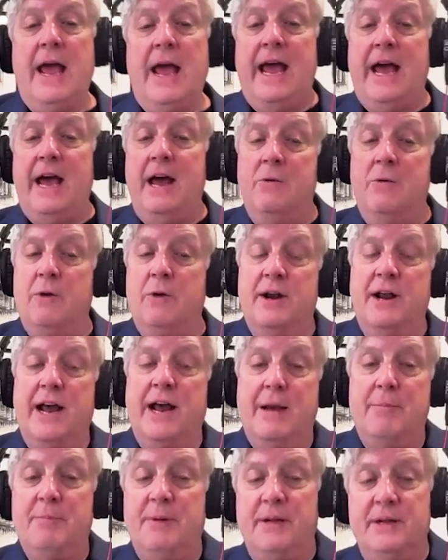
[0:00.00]
And what
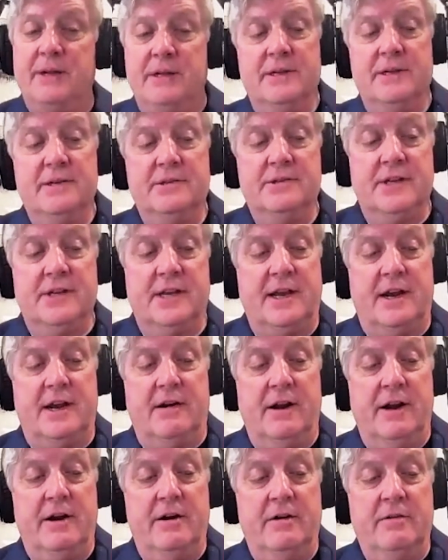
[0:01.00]
happened is the
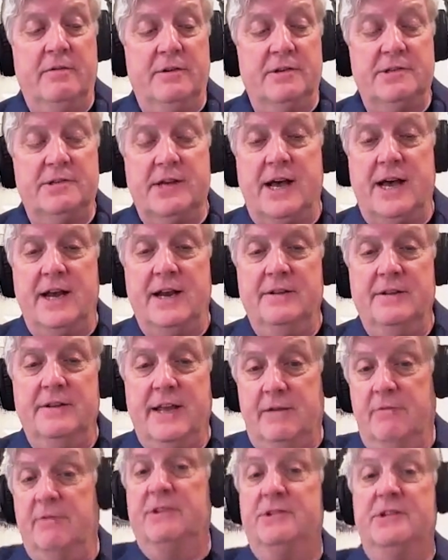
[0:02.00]
carrier decided
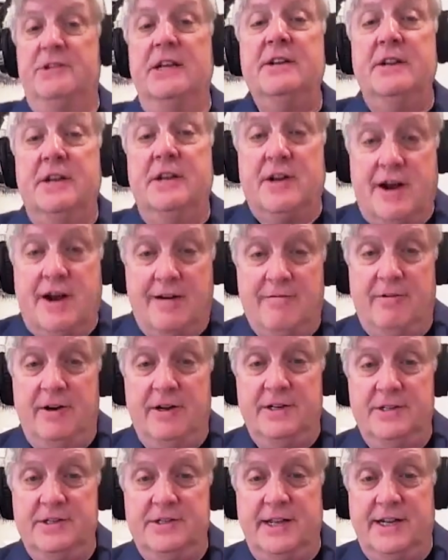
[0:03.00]
they rescinded coverage.